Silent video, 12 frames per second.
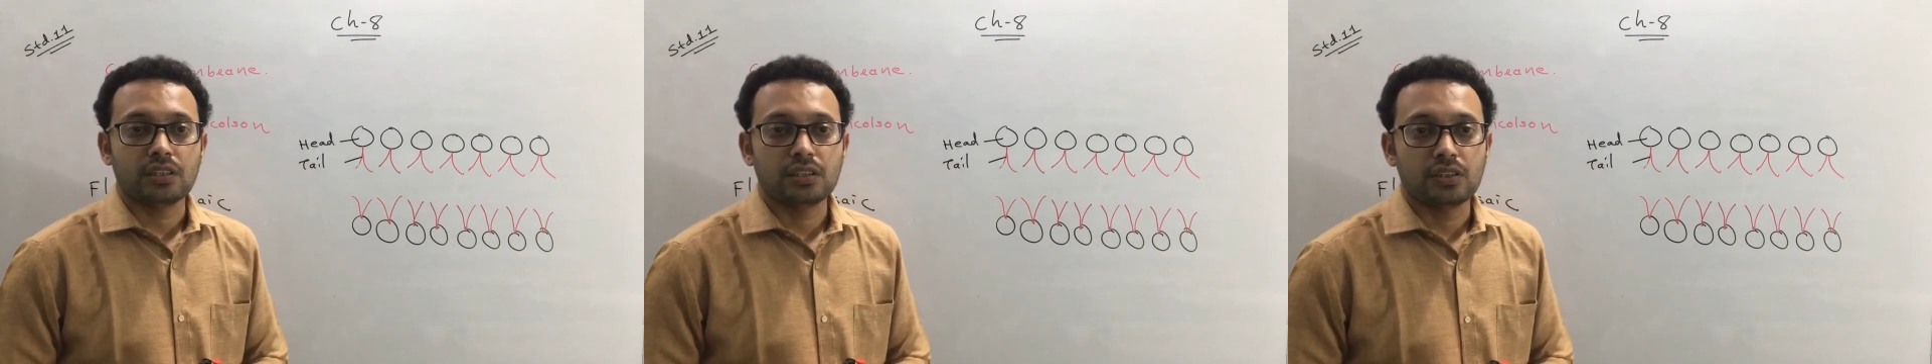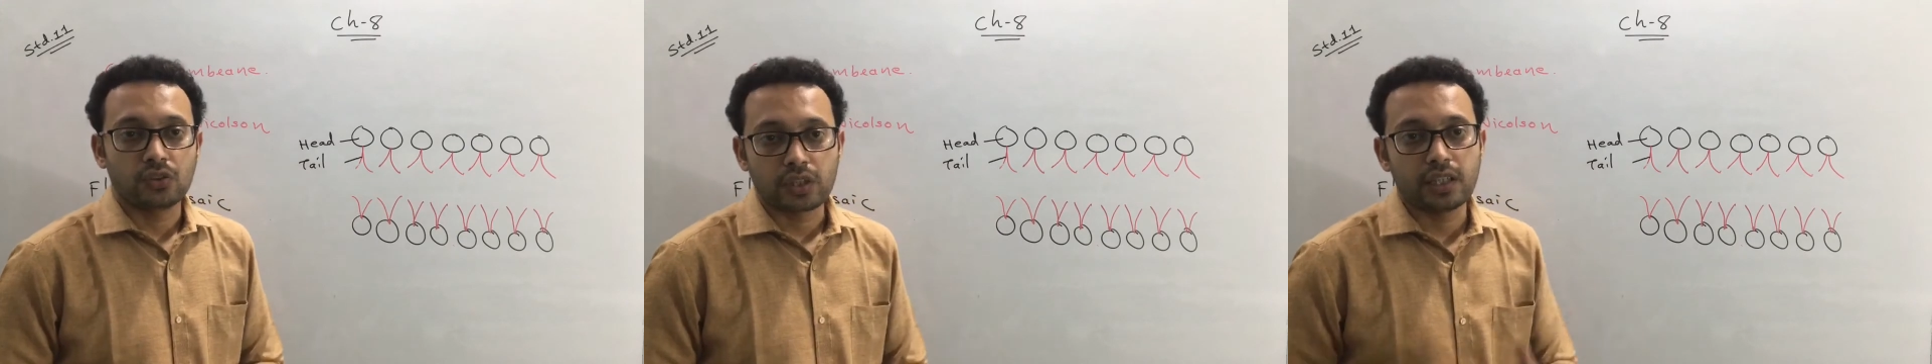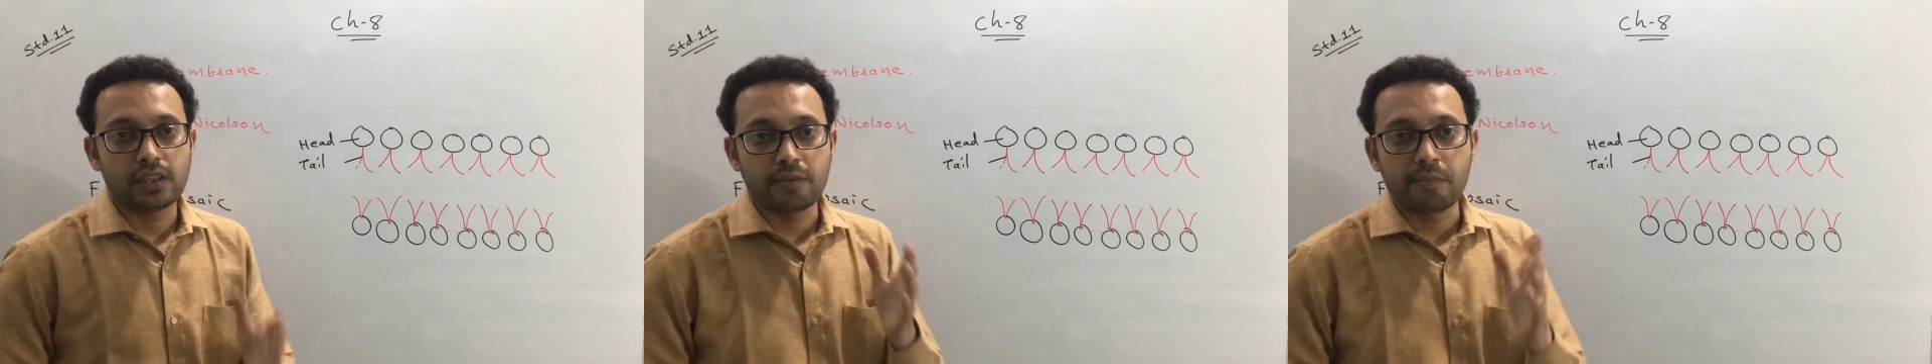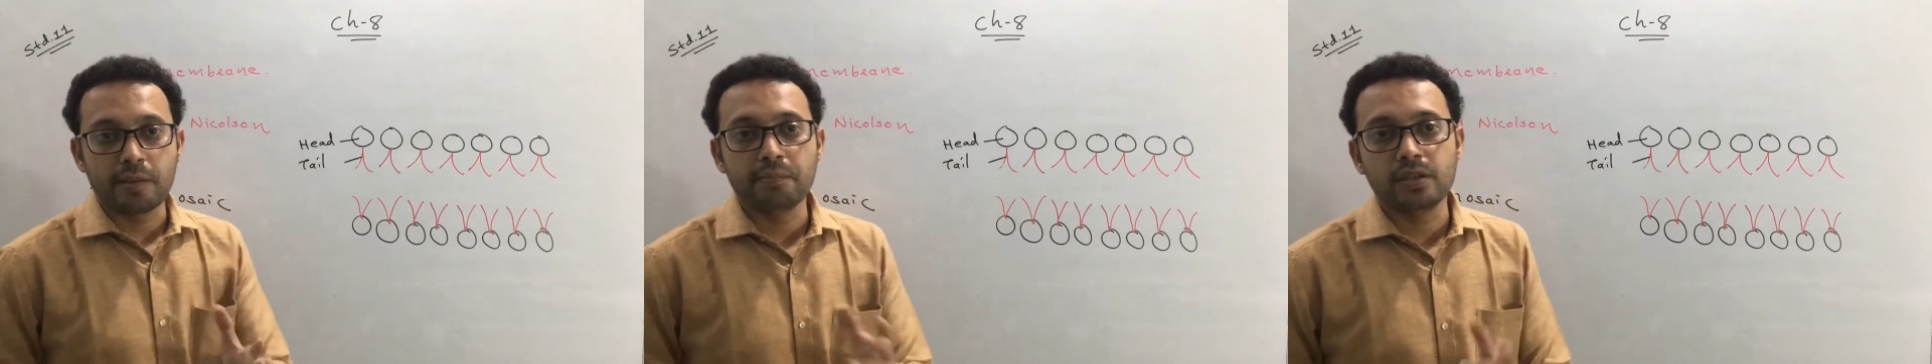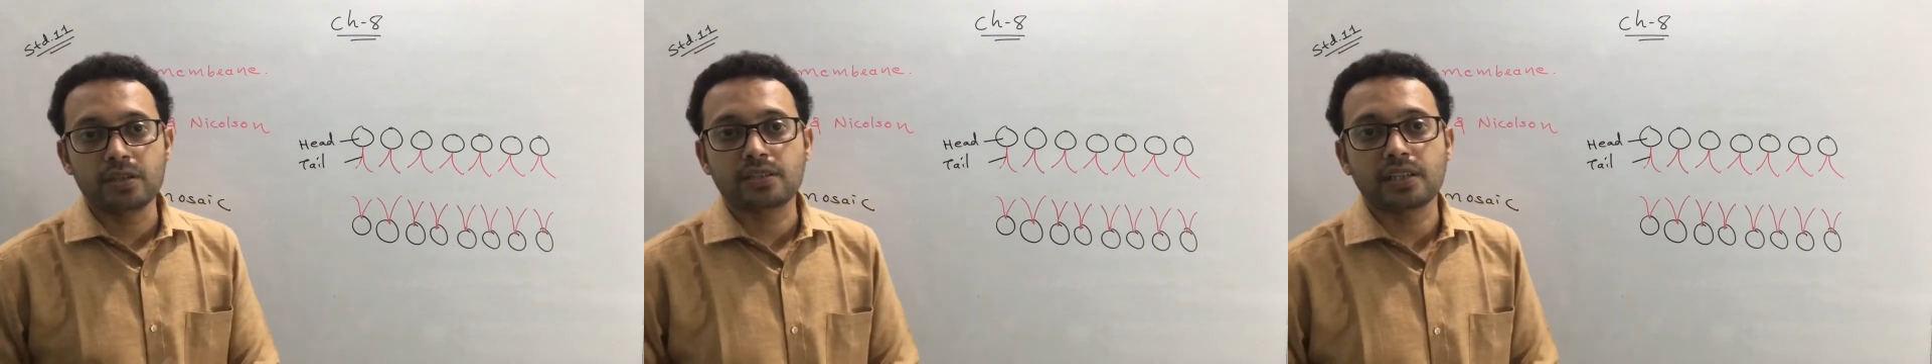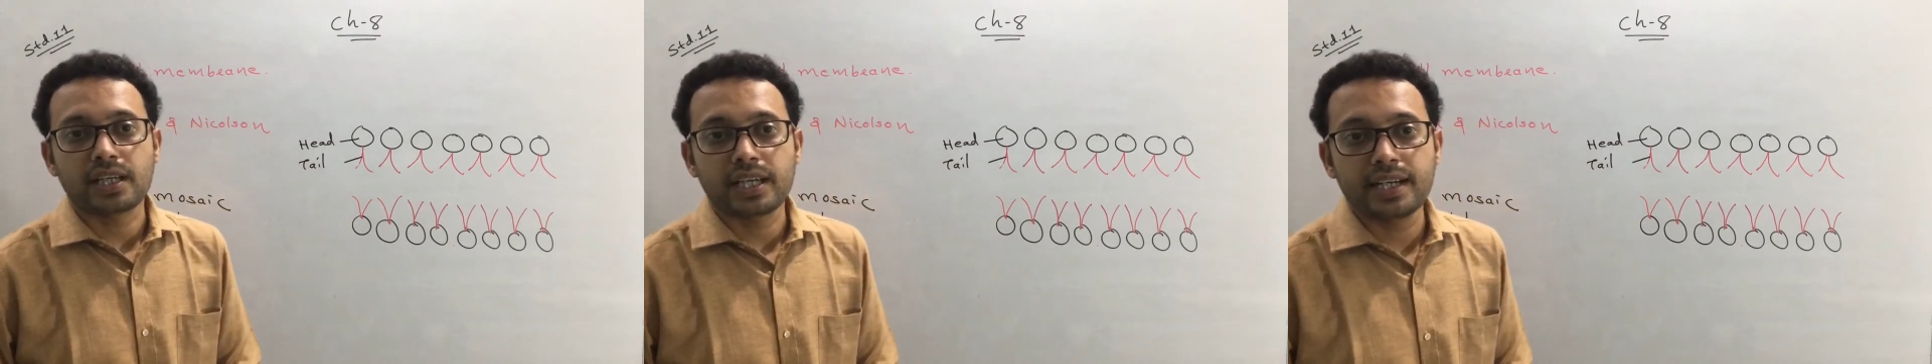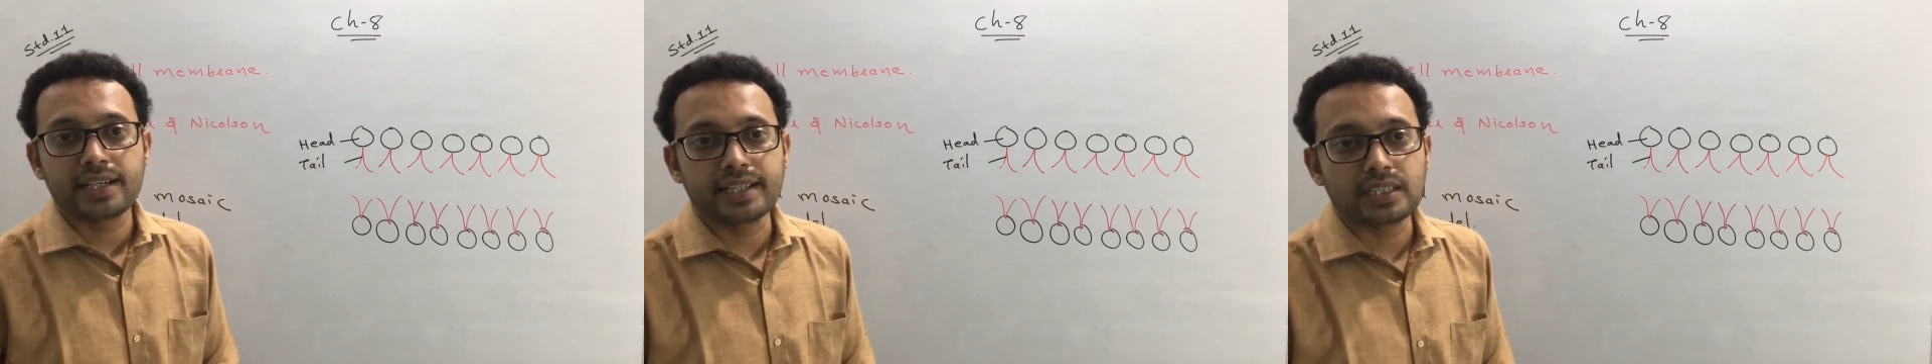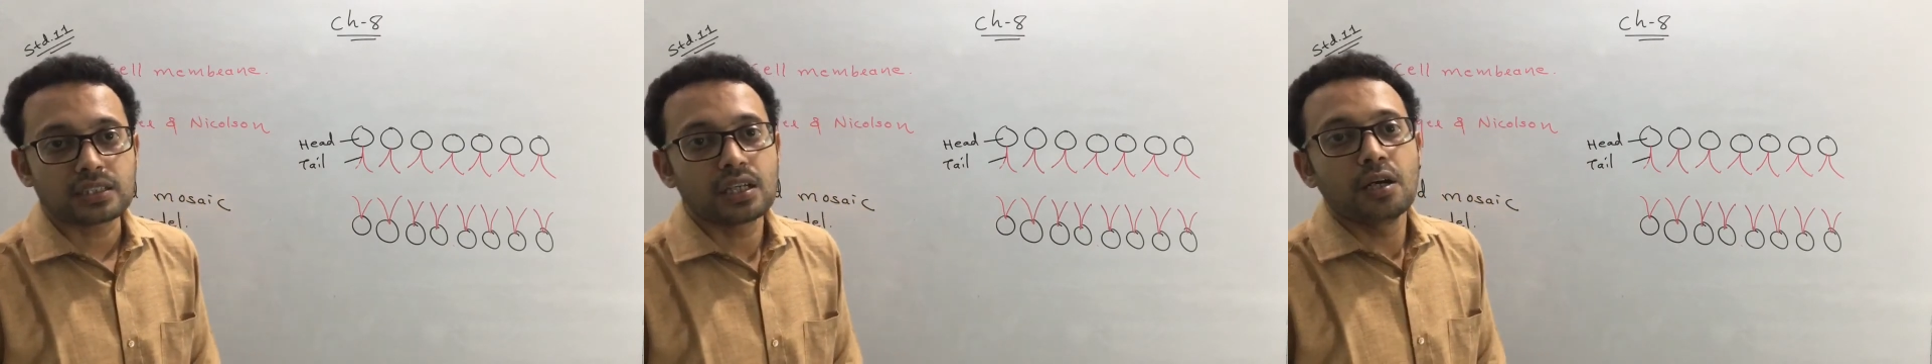Okay, remember the head
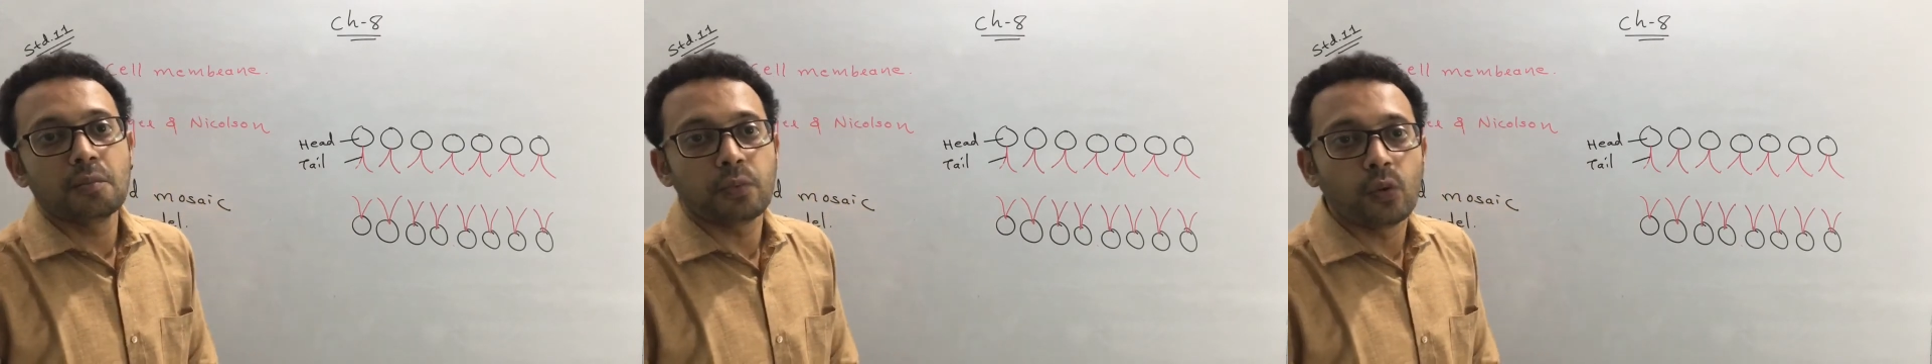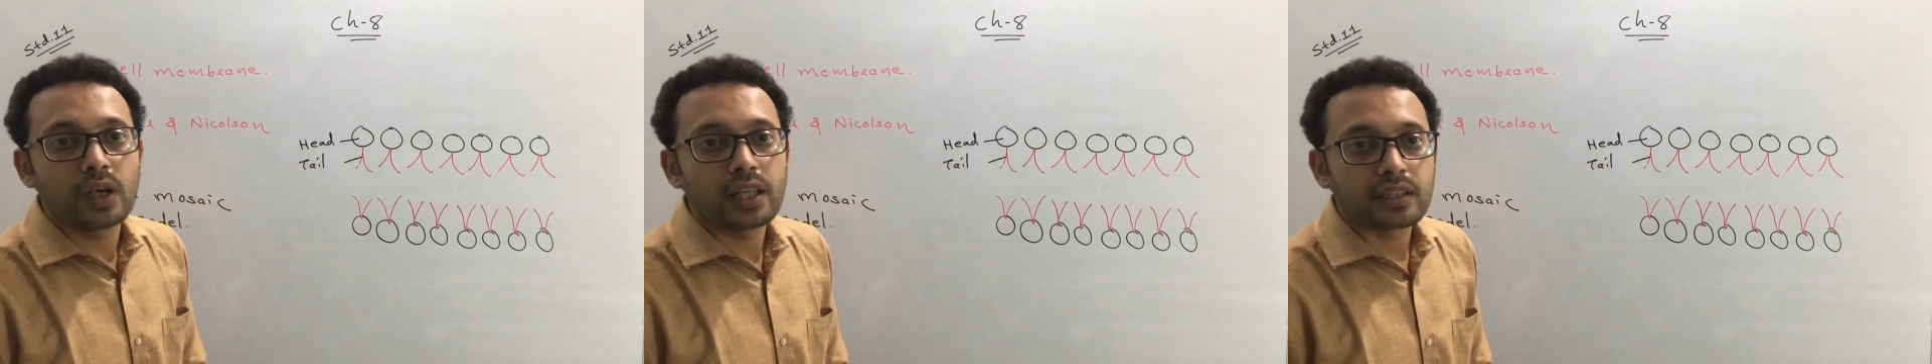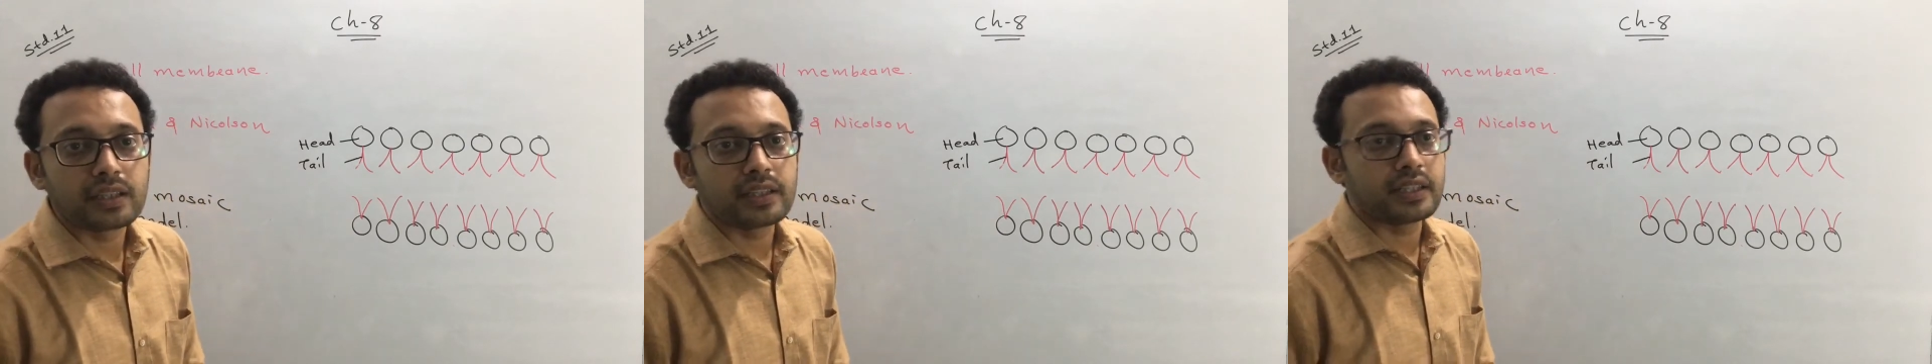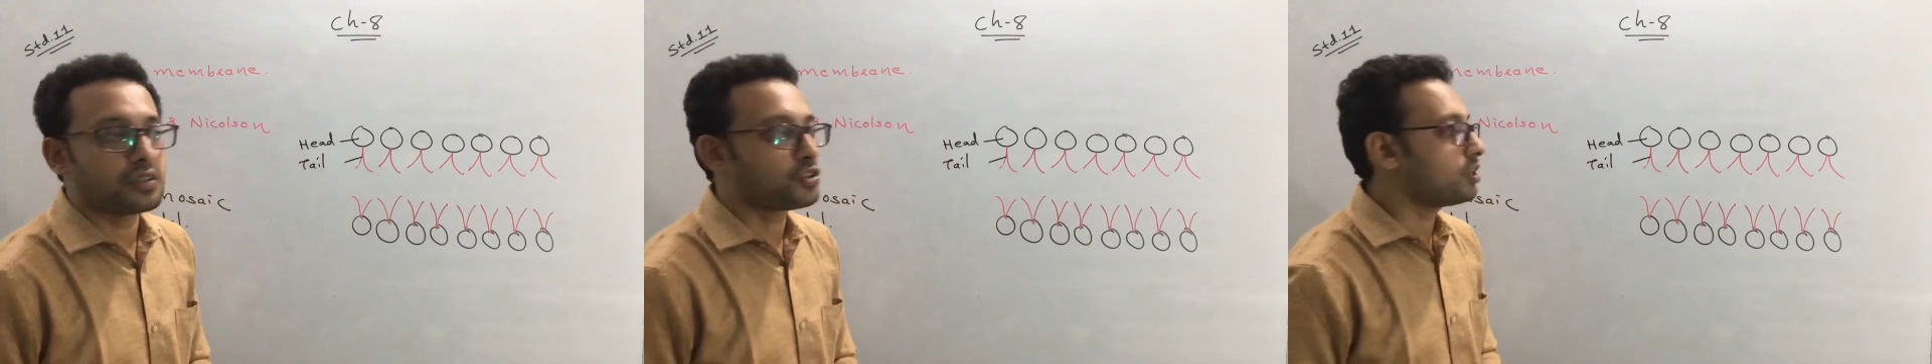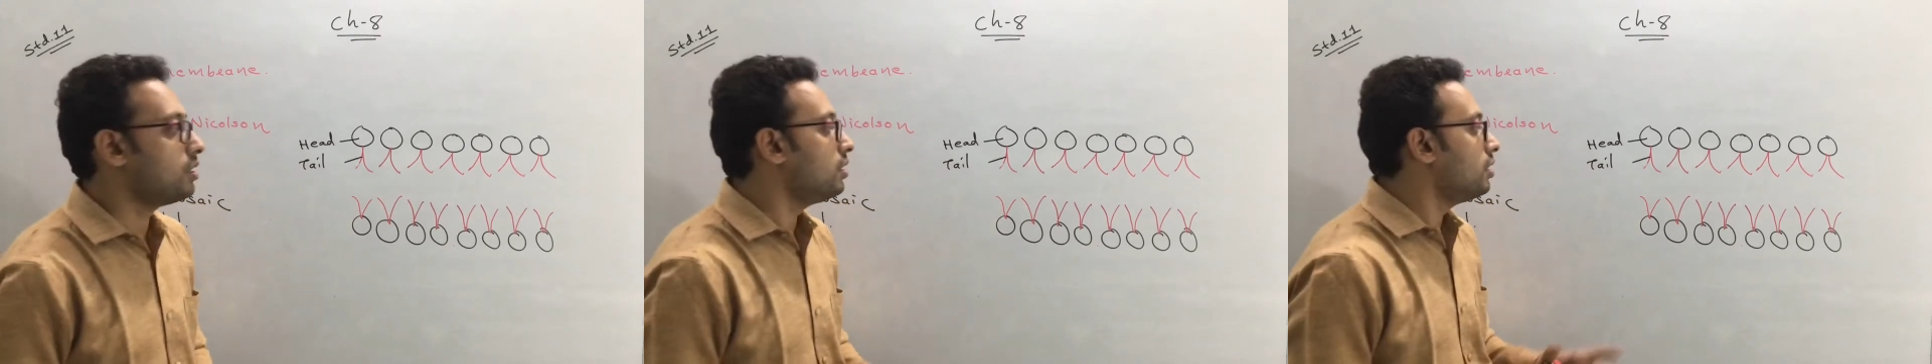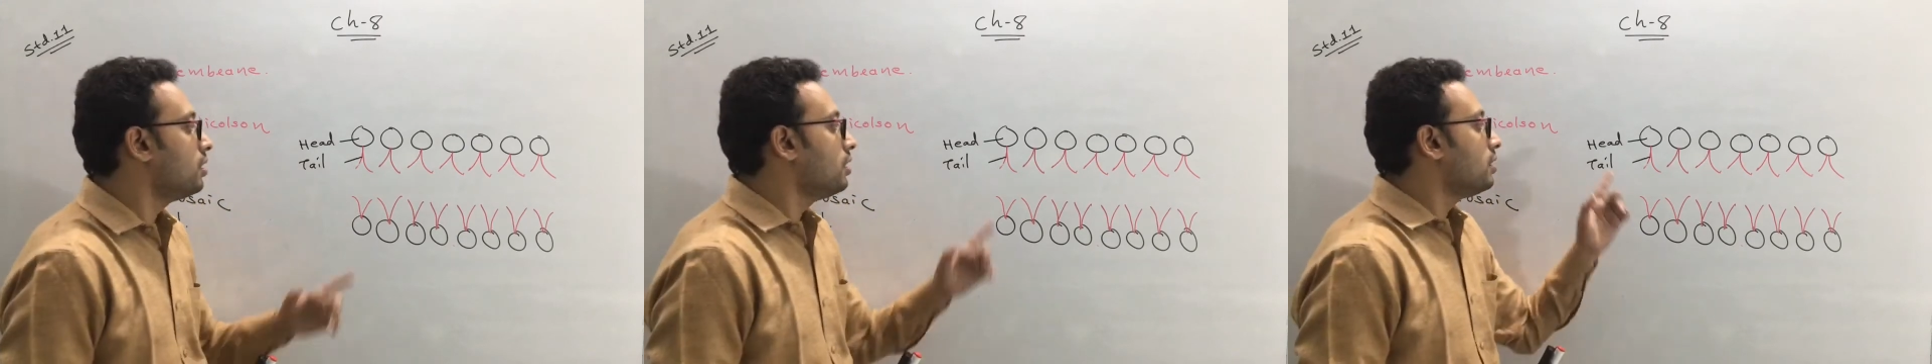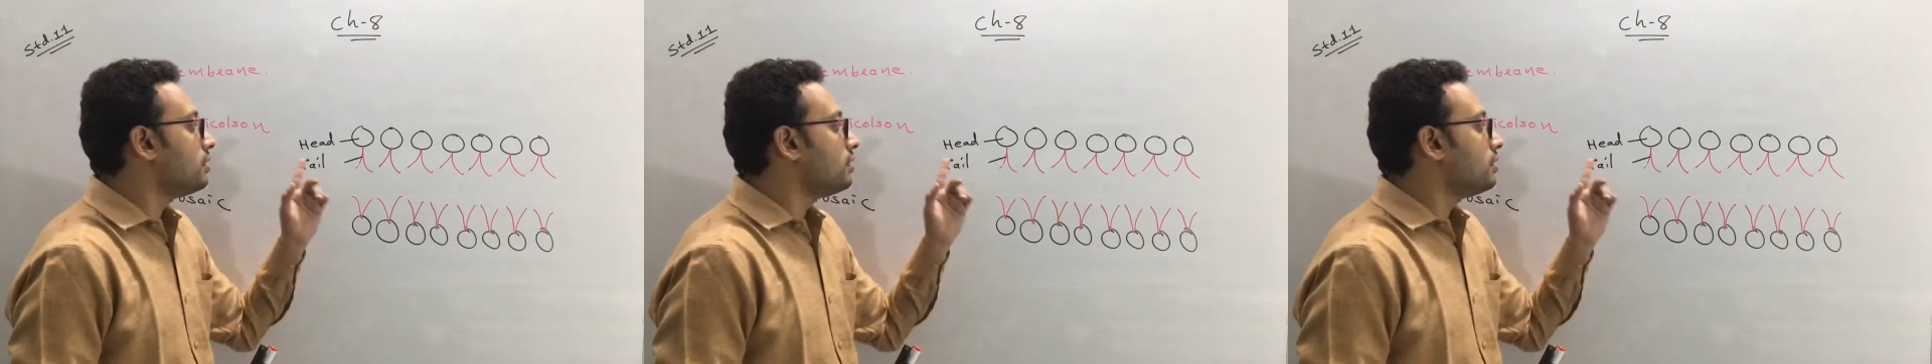is polar in nature.